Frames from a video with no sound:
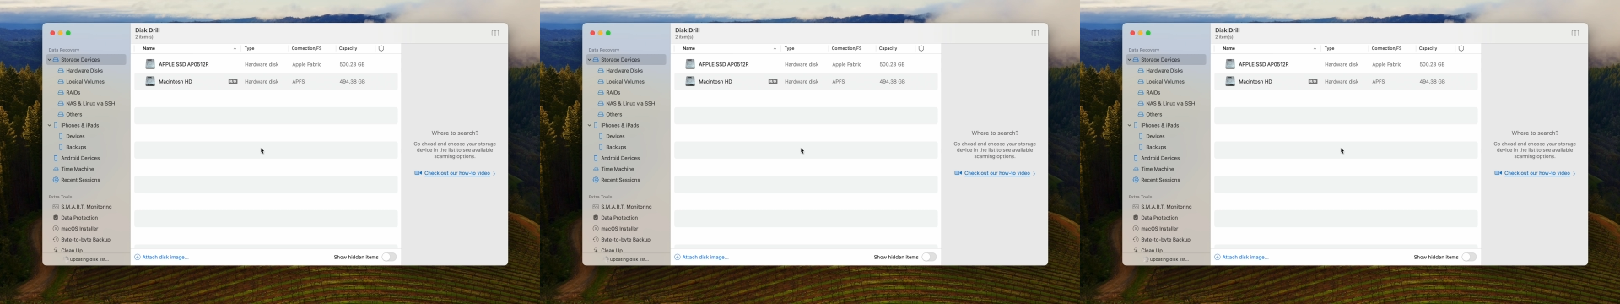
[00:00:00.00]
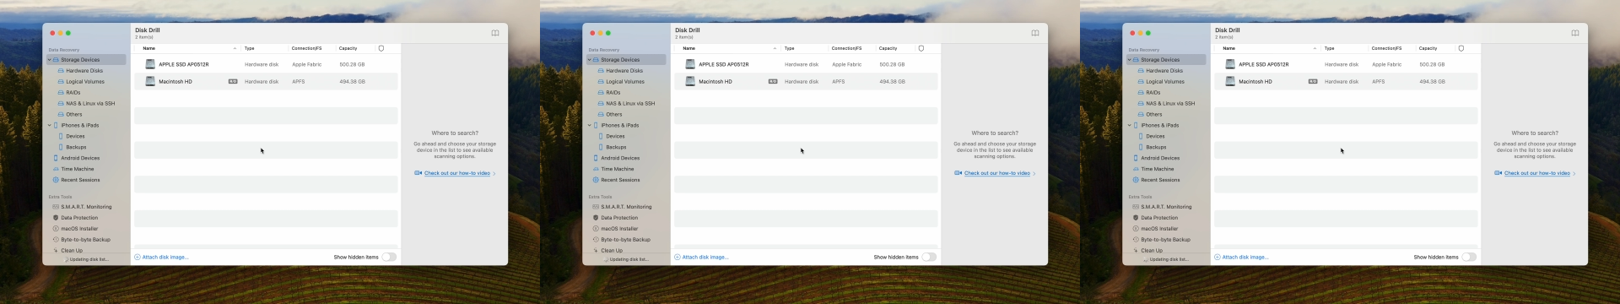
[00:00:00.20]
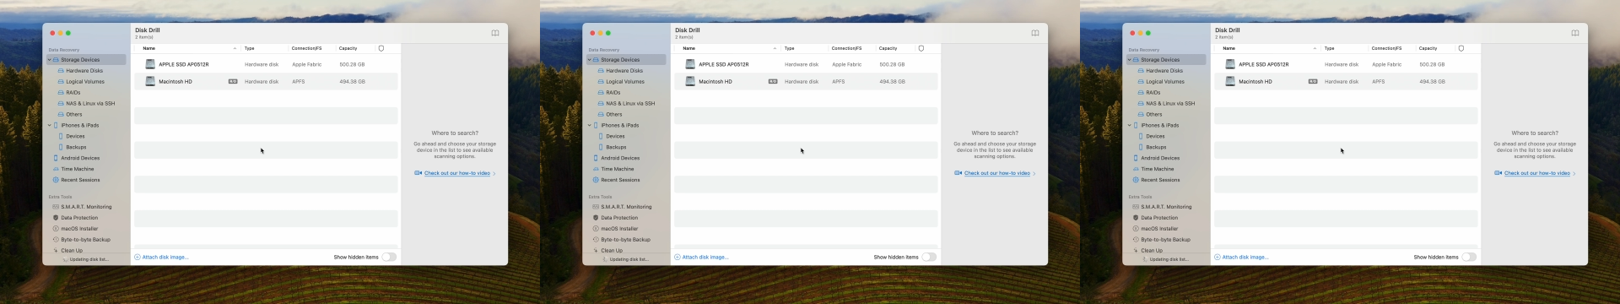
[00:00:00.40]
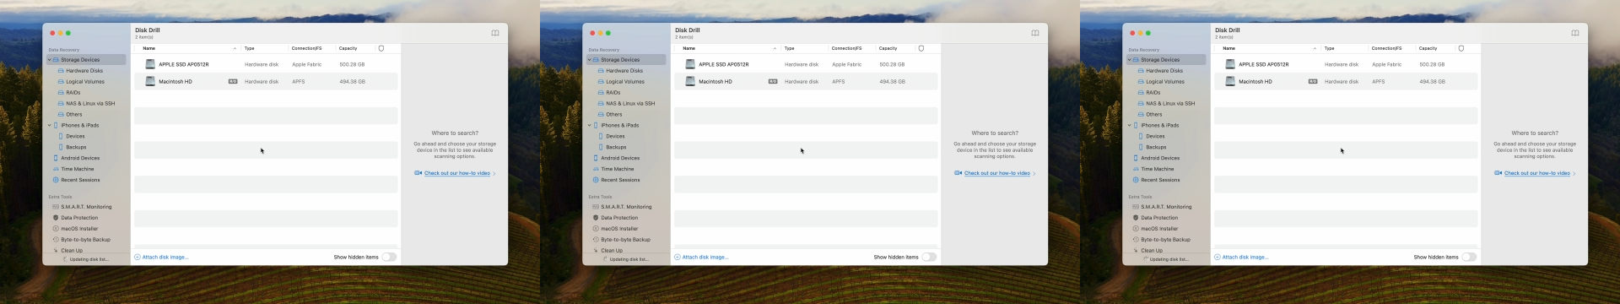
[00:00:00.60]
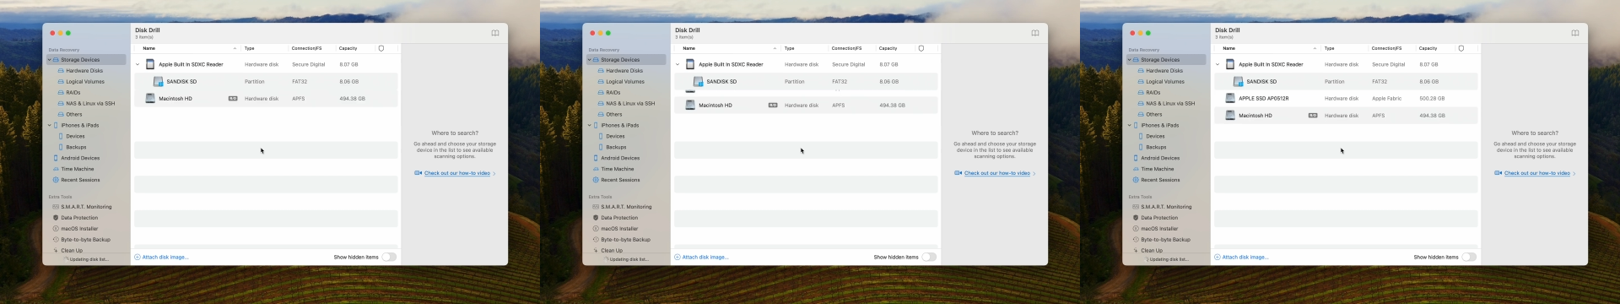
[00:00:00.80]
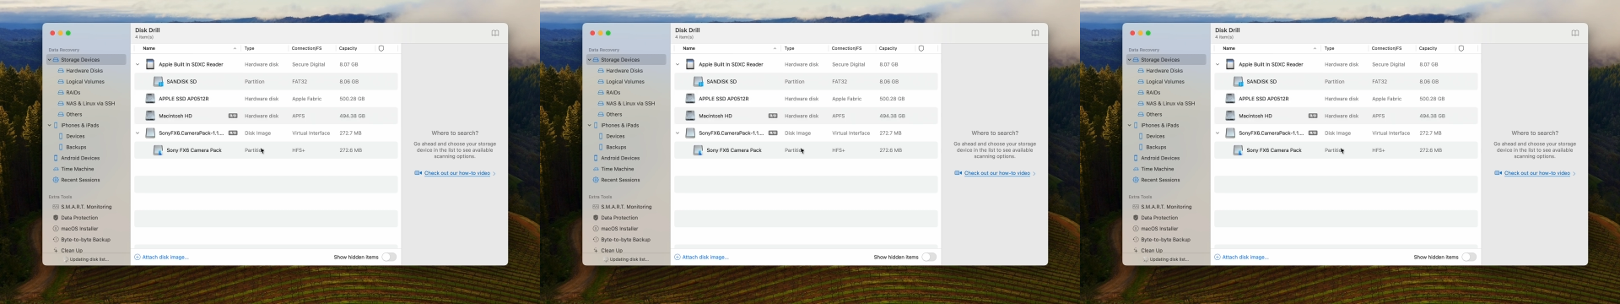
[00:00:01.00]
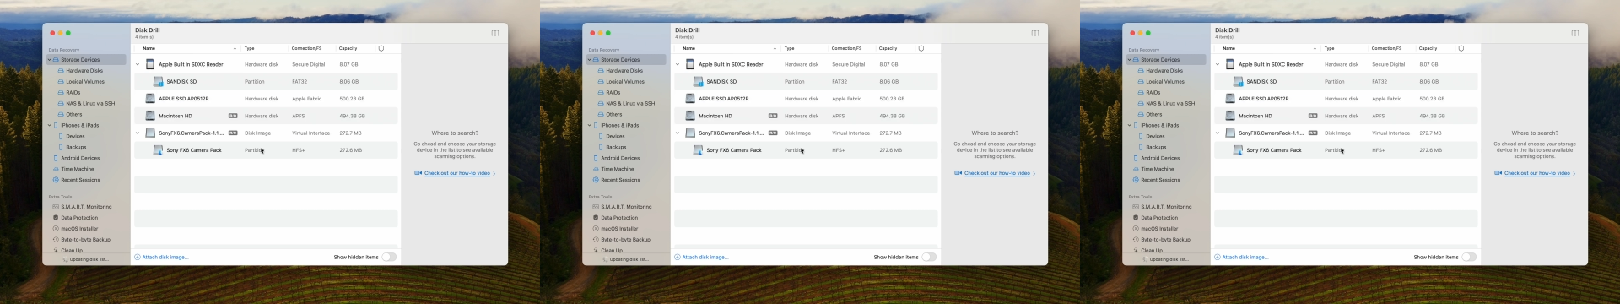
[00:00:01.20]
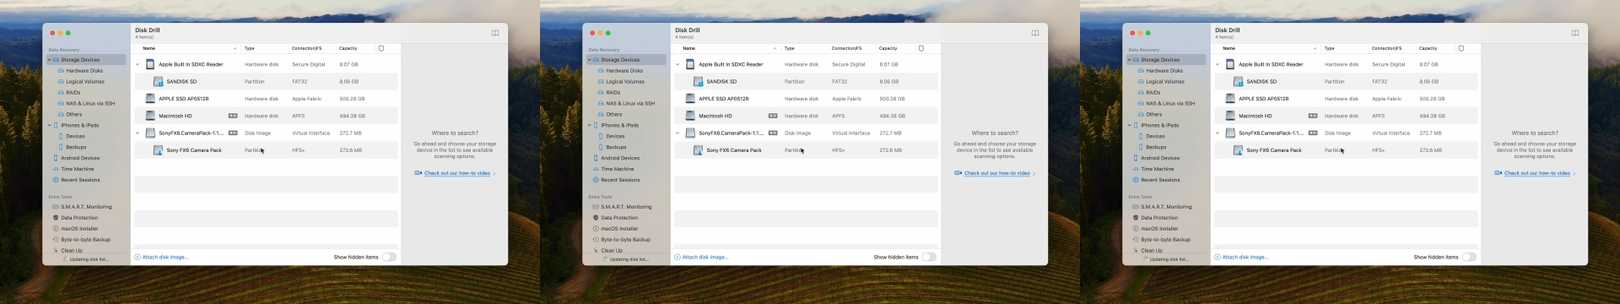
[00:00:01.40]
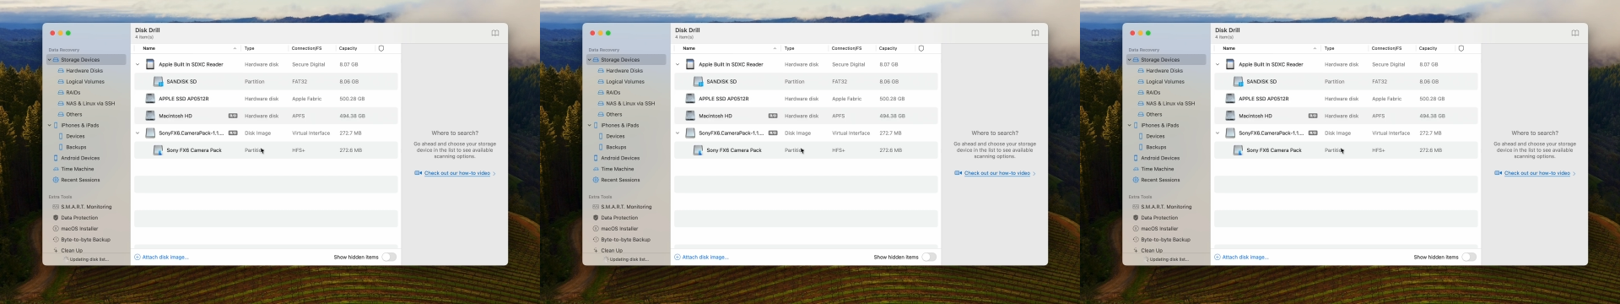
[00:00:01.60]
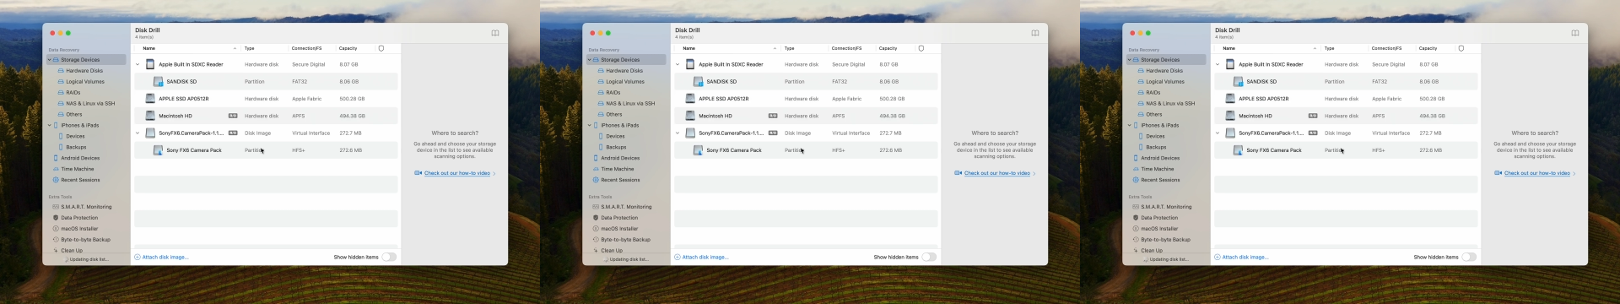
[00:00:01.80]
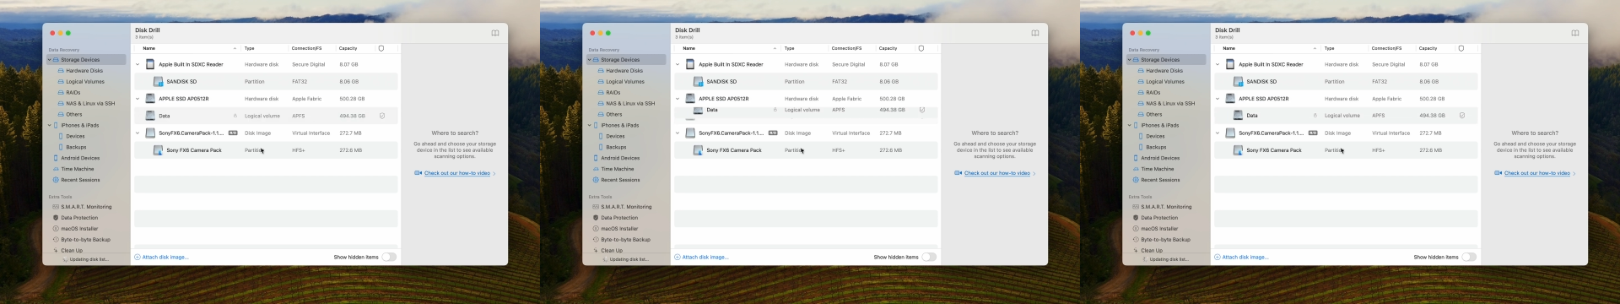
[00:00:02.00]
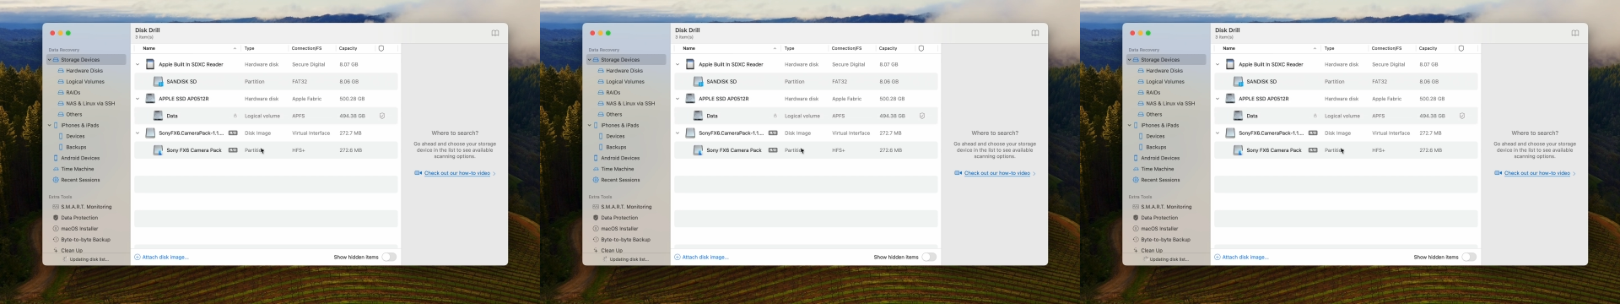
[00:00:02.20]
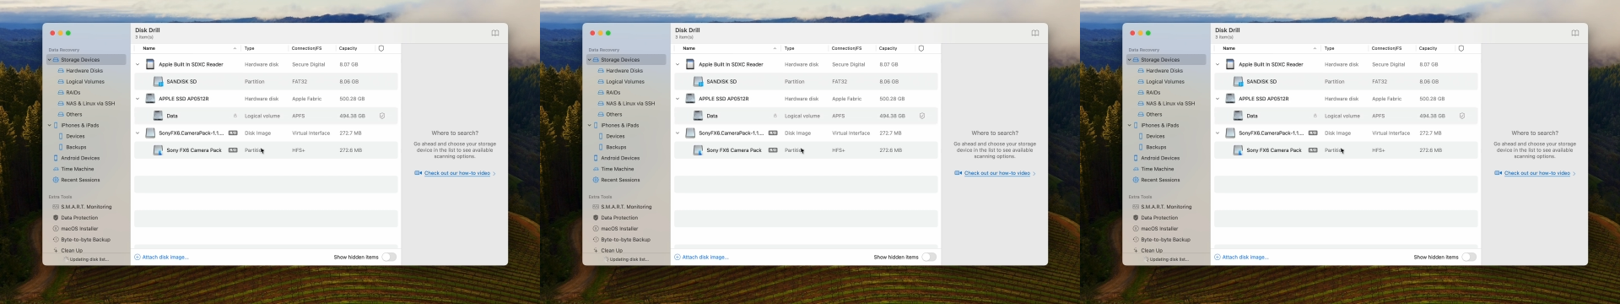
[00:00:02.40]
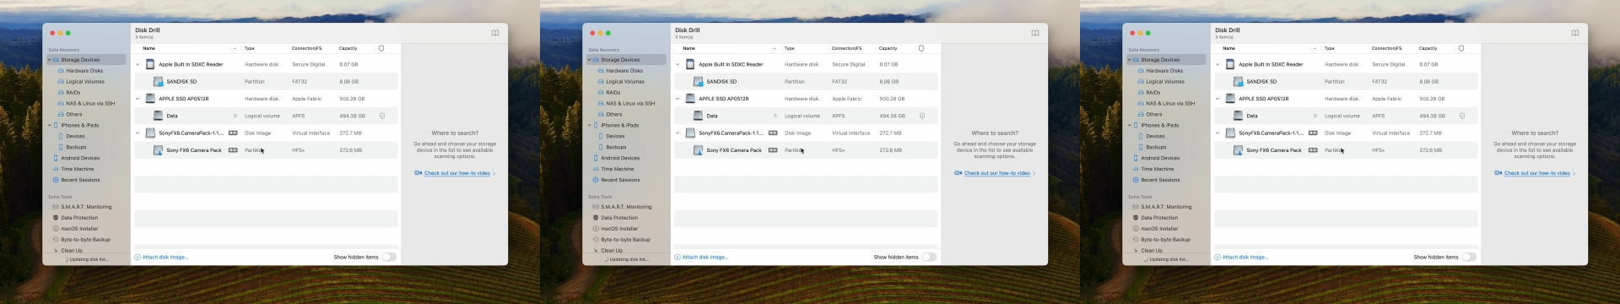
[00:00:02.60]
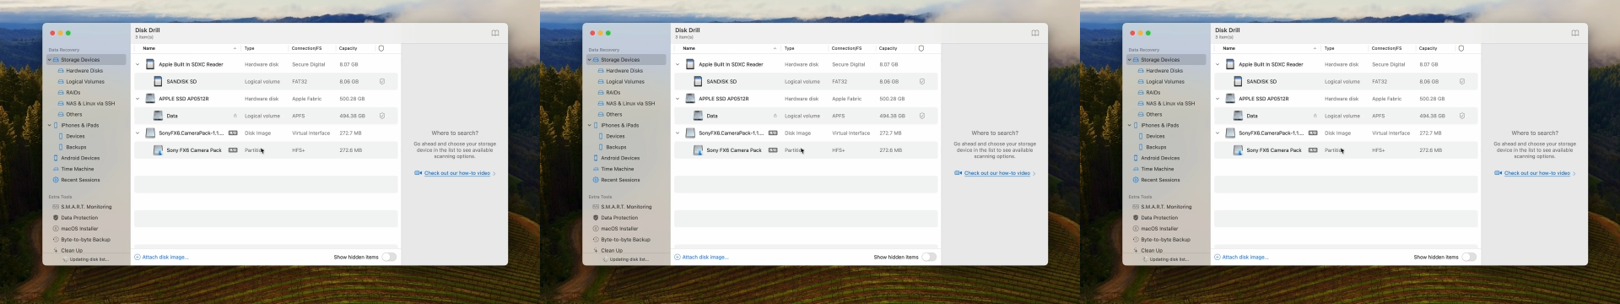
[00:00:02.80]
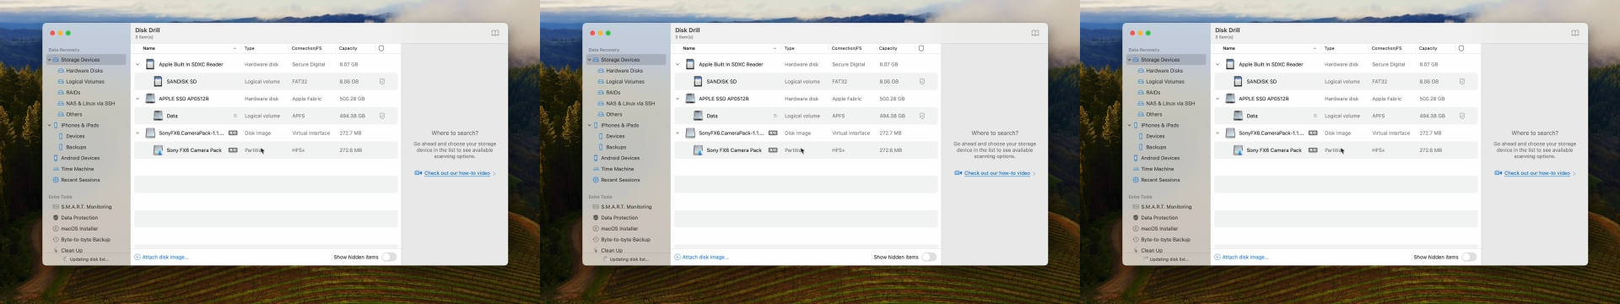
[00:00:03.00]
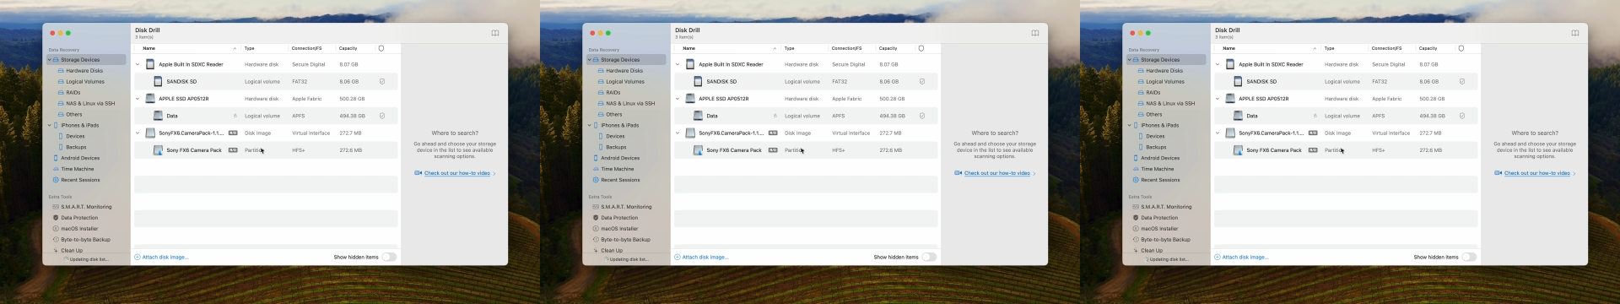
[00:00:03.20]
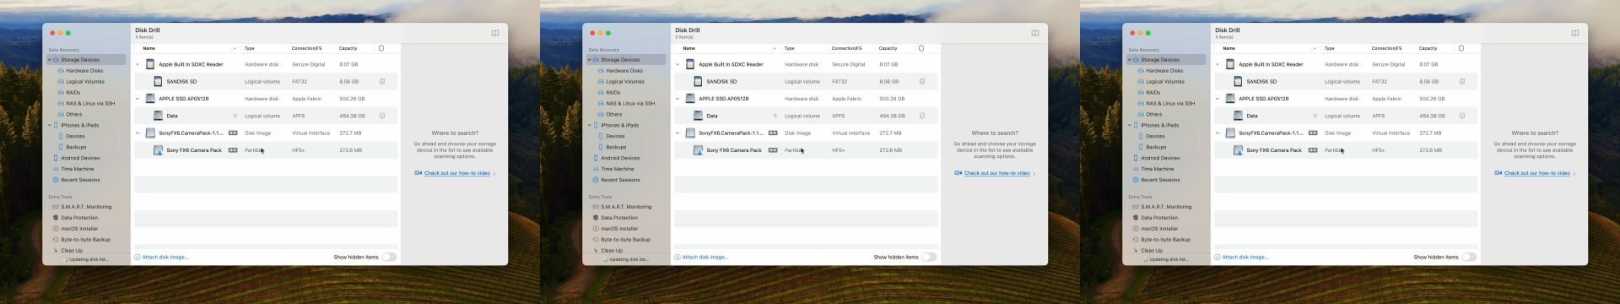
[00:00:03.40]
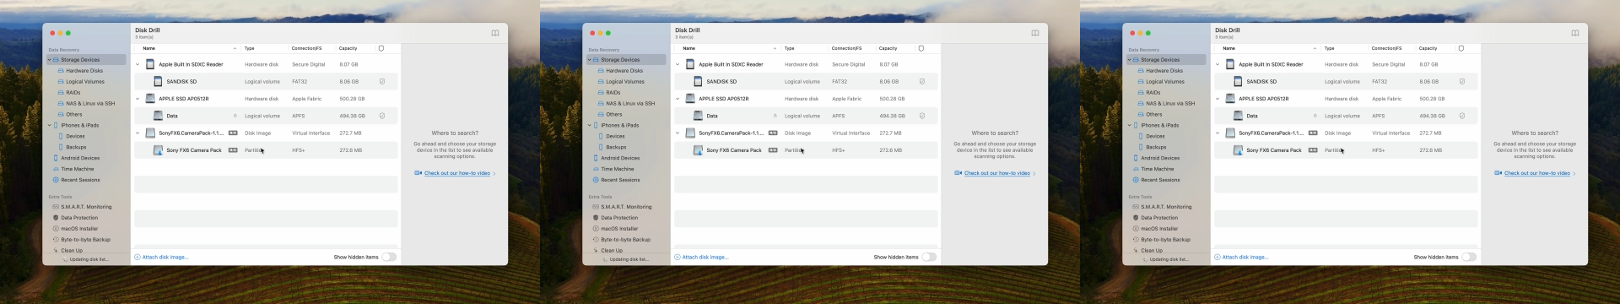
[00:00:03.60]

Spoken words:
Nobody's mouth can be seen.